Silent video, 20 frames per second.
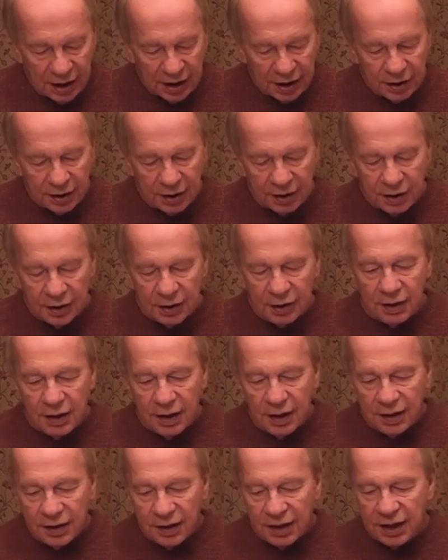and
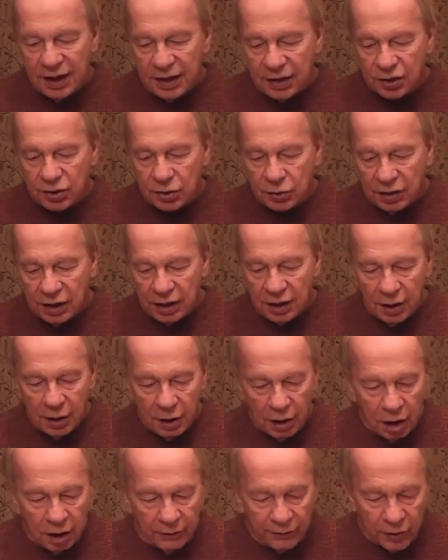the history
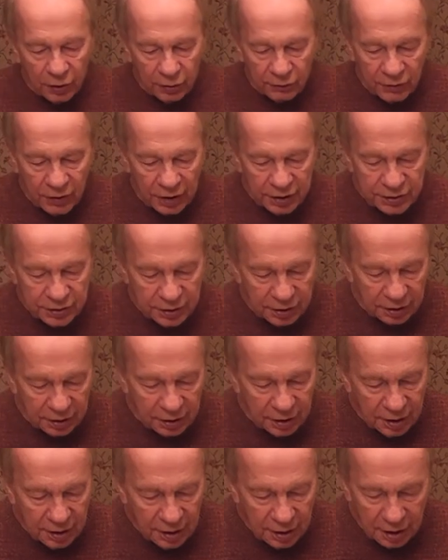of her
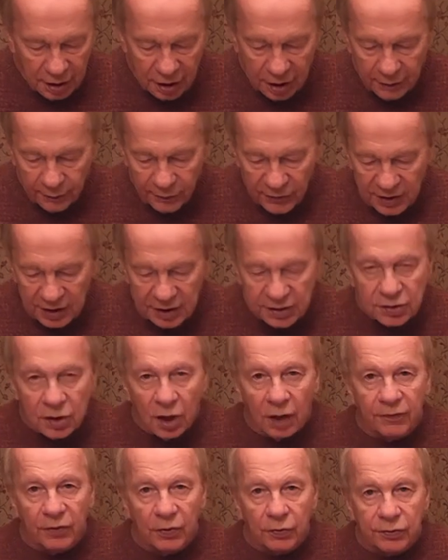writing
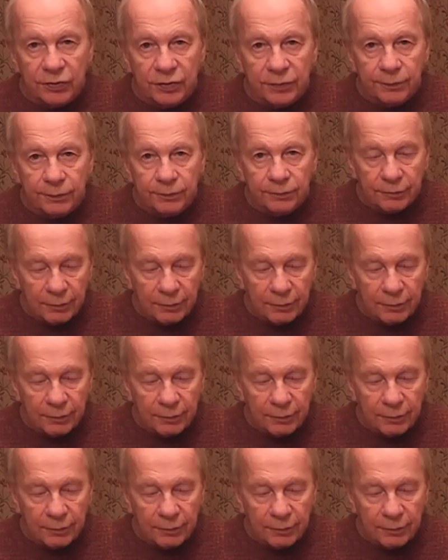these novels.